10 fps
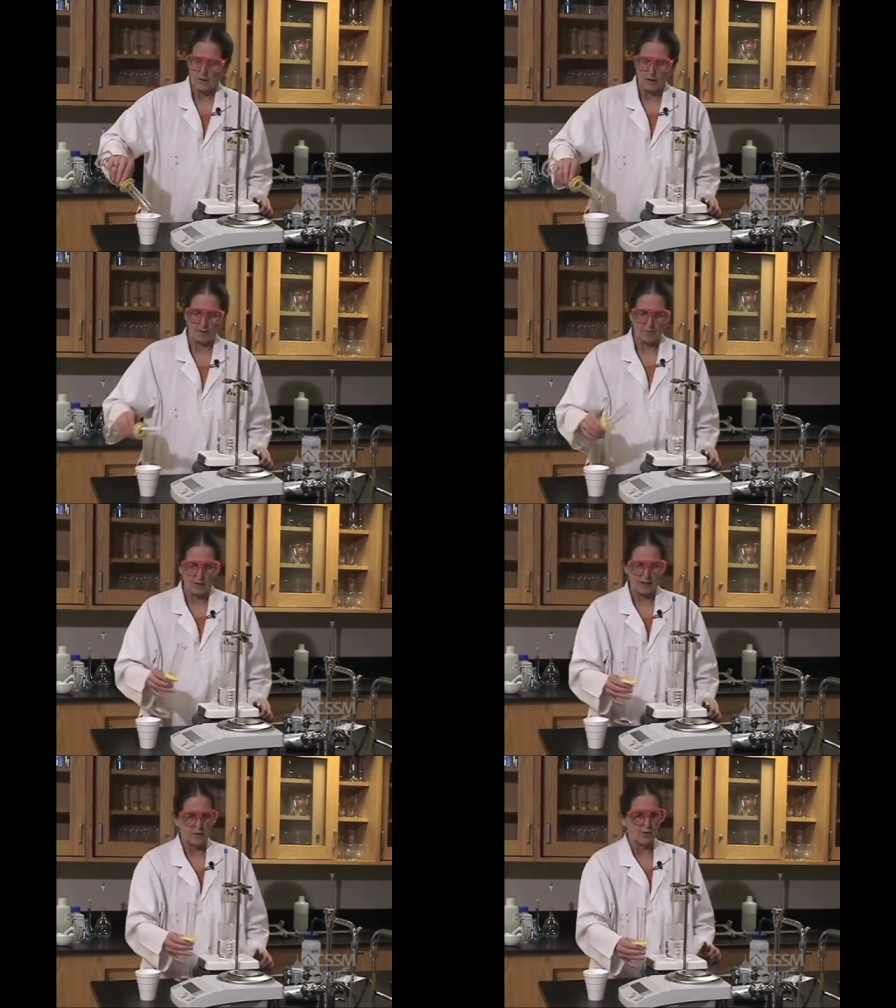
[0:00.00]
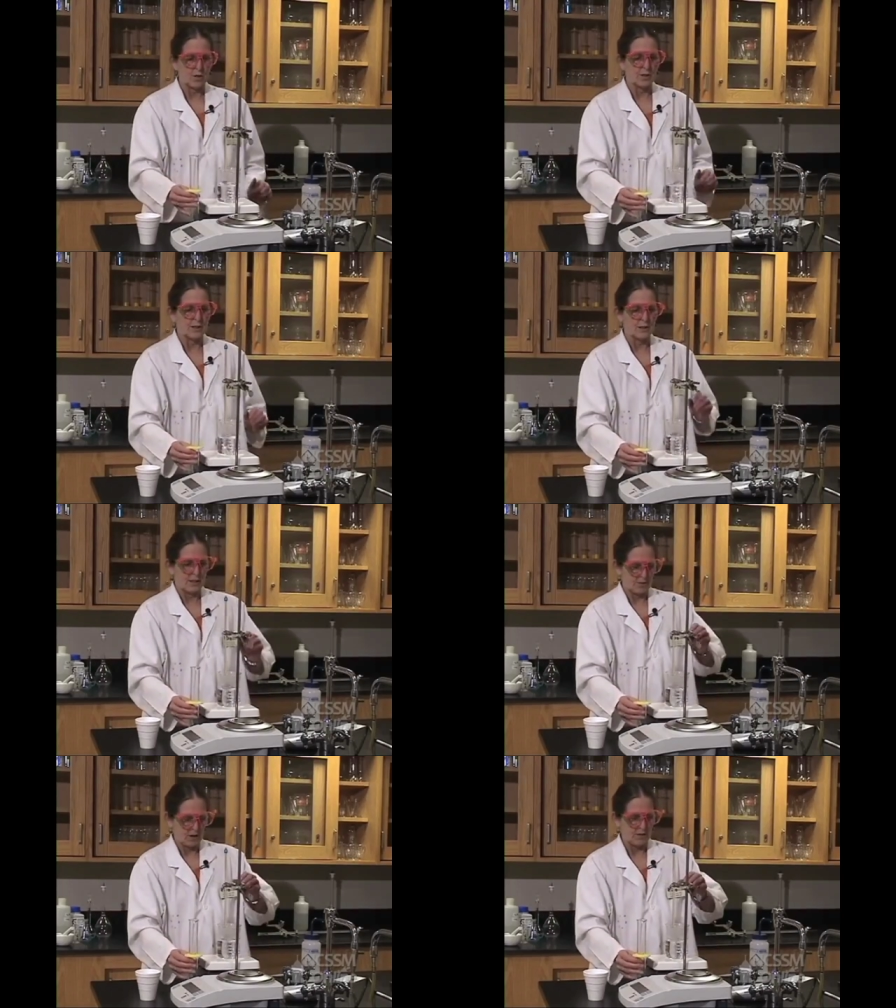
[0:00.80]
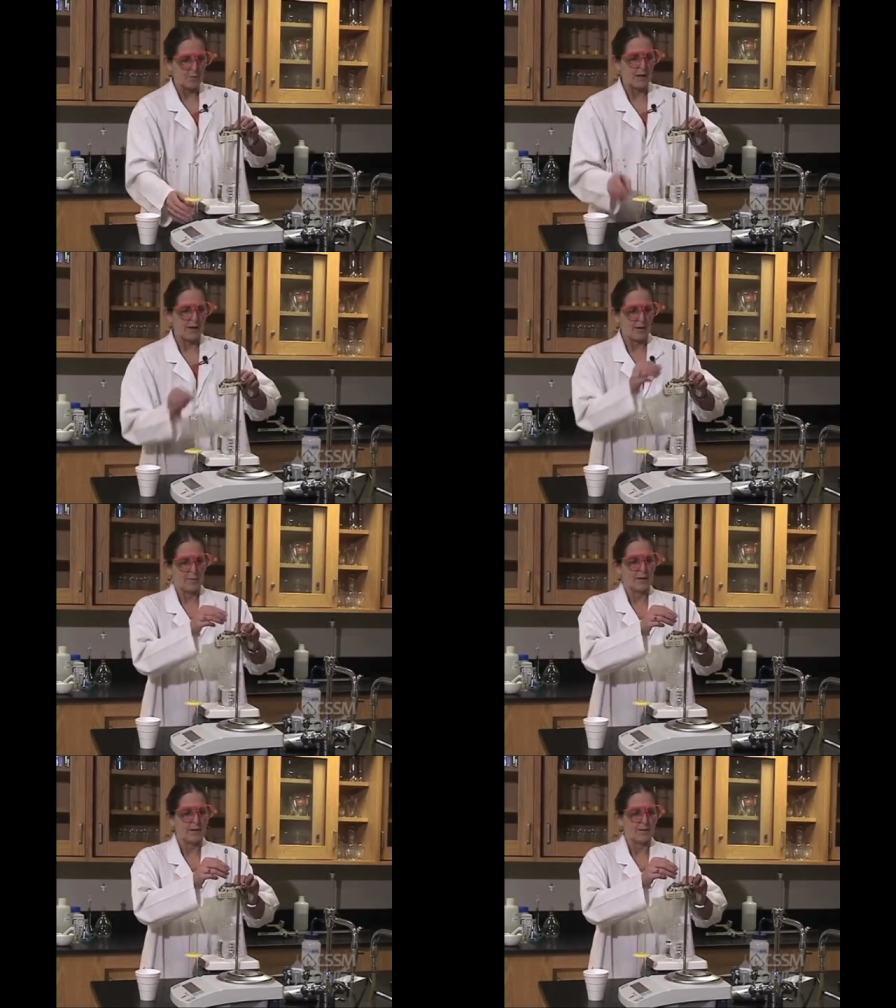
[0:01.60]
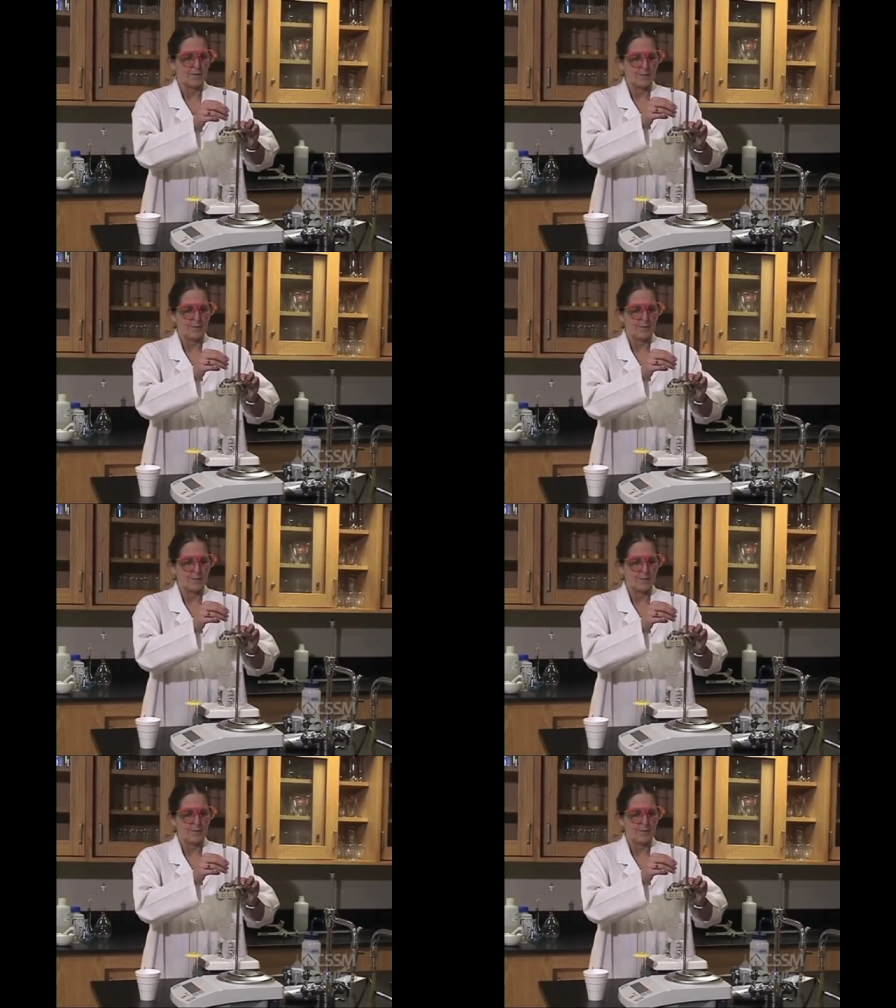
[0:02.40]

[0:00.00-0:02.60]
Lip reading: of the energy that's given off by our metal.